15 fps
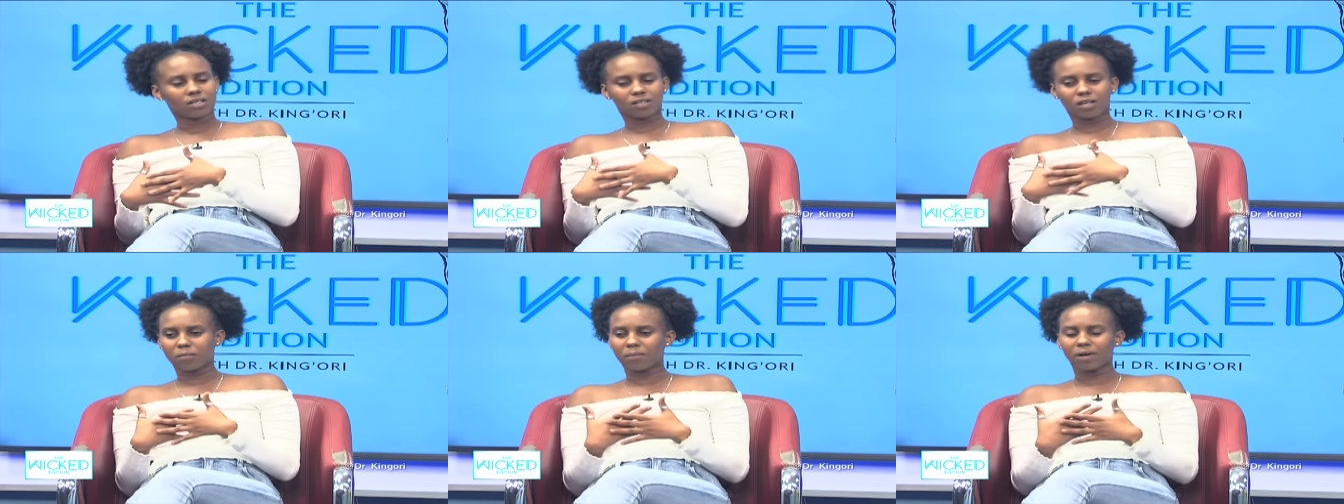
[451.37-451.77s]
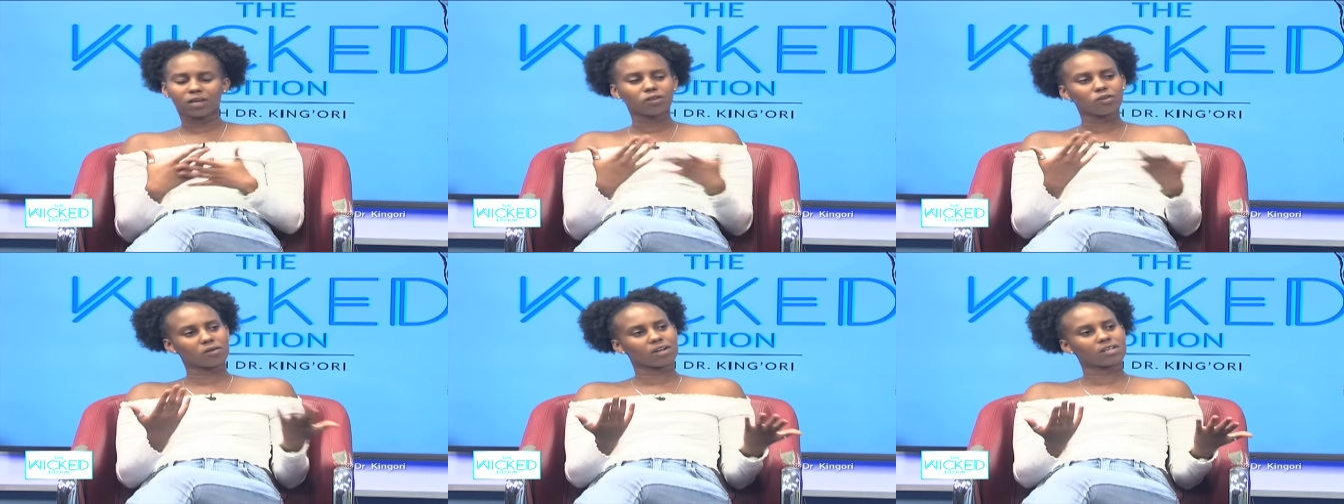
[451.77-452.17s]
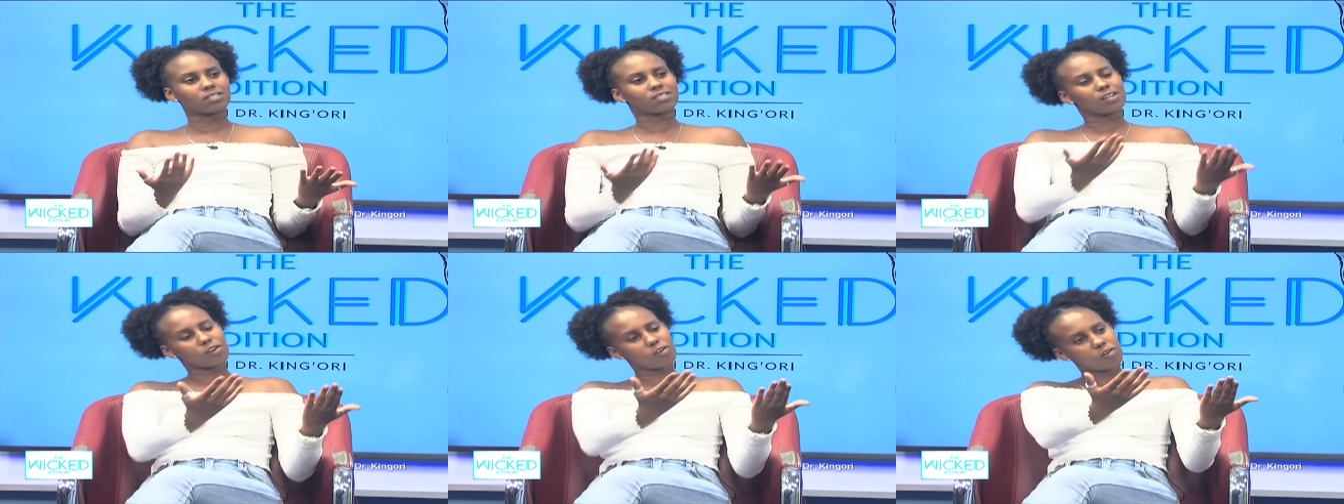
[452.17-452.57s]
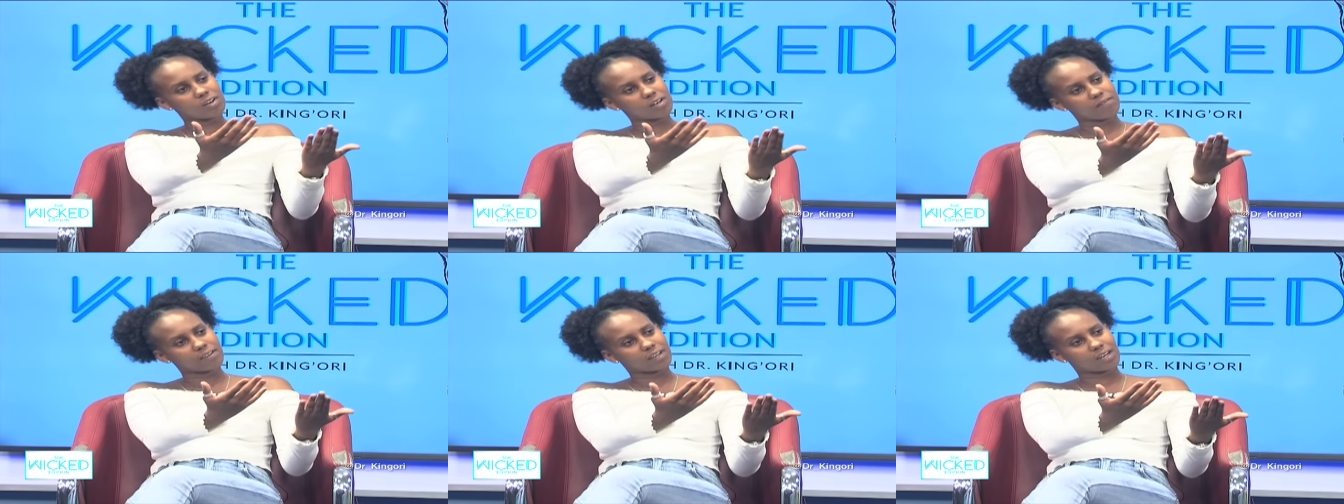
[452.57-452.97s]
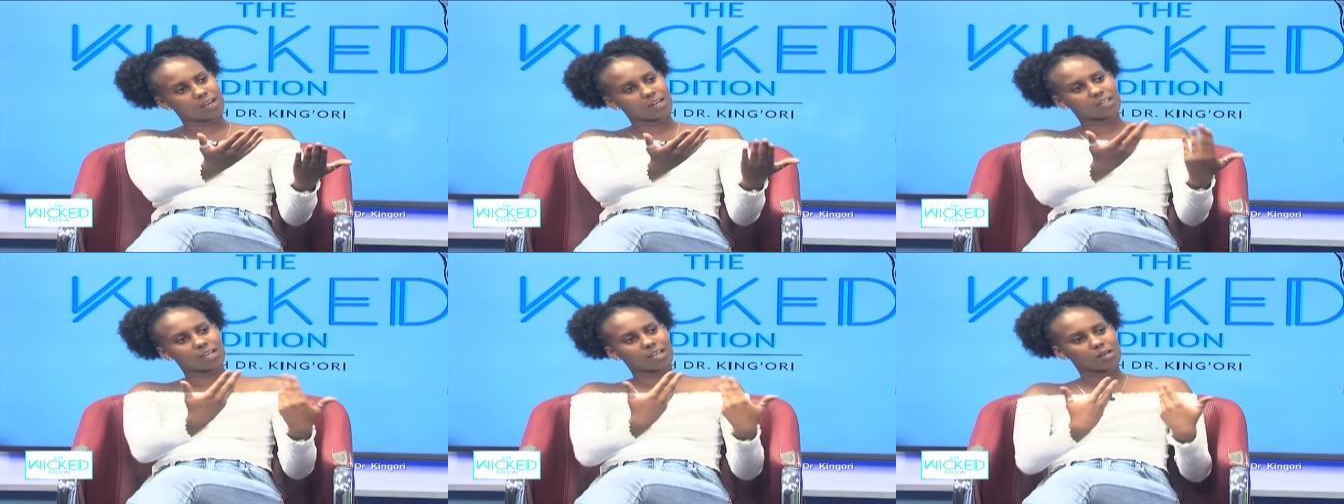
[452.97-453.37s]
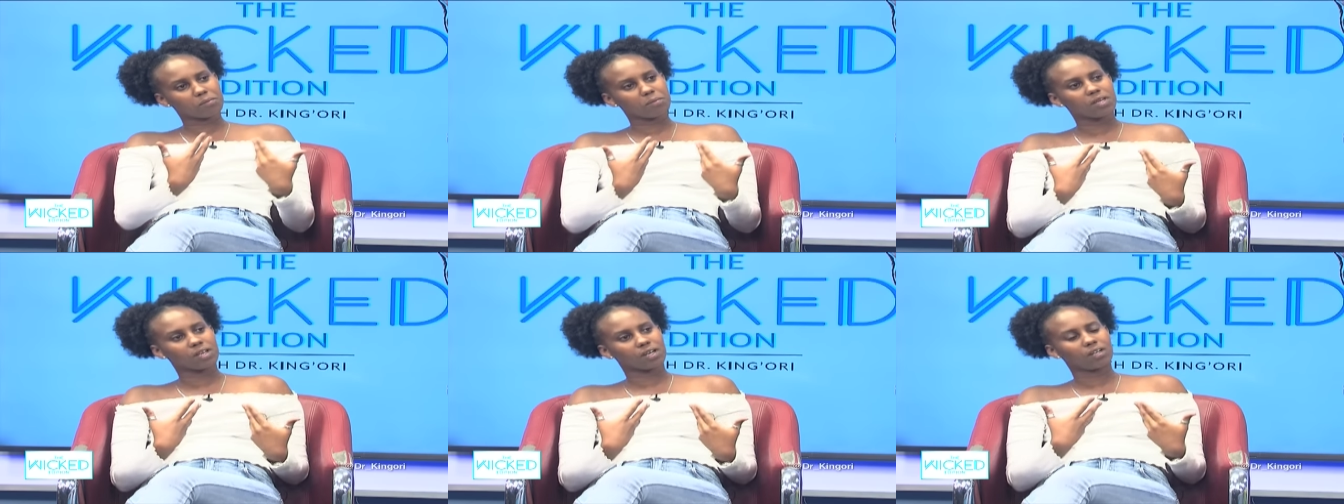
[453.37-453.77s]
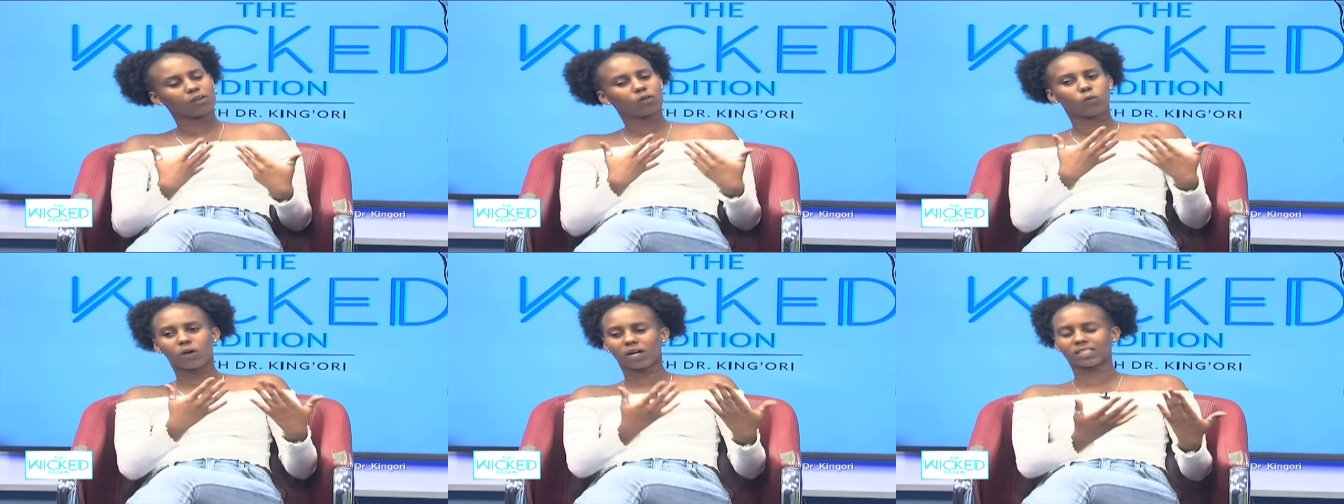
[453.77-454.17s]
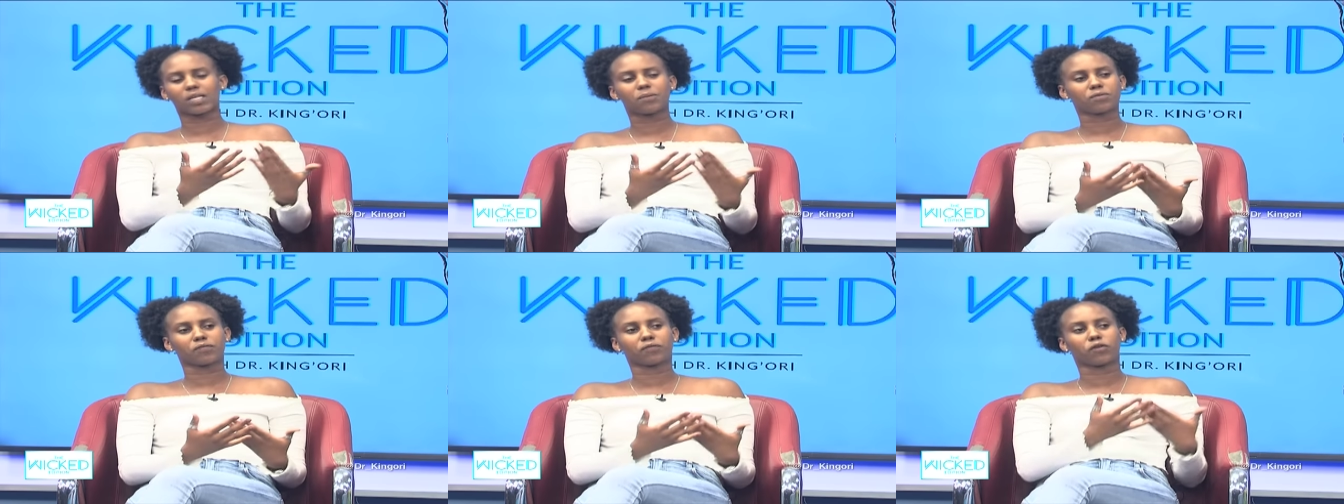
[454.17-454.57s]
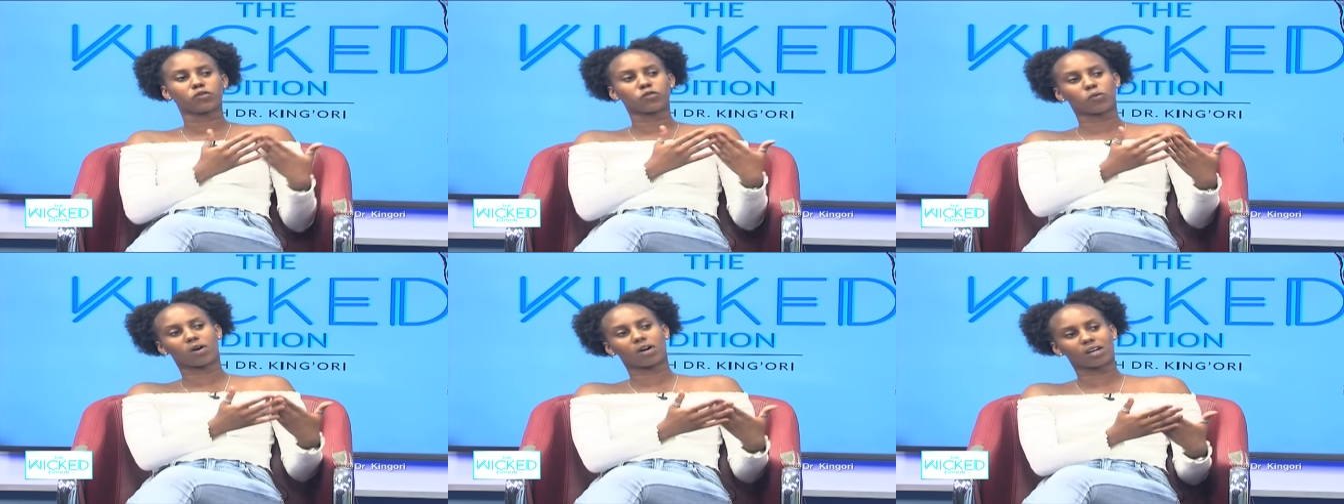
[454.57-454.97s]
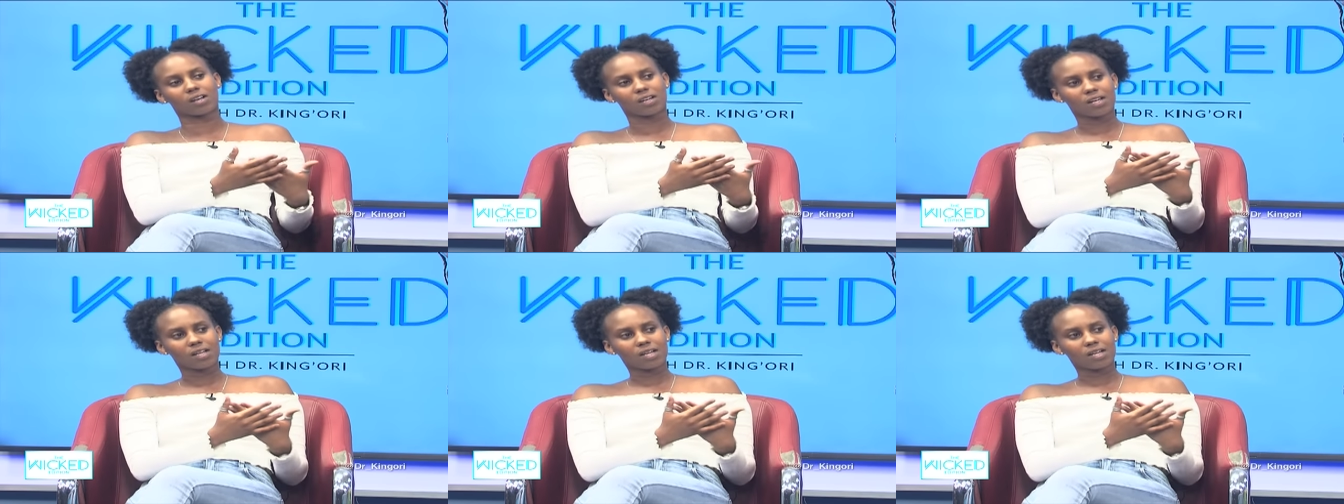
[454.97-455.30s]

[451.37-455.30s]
And I'm like, you know what, long live the clan, Karibia, we accept you for who you are. Okay.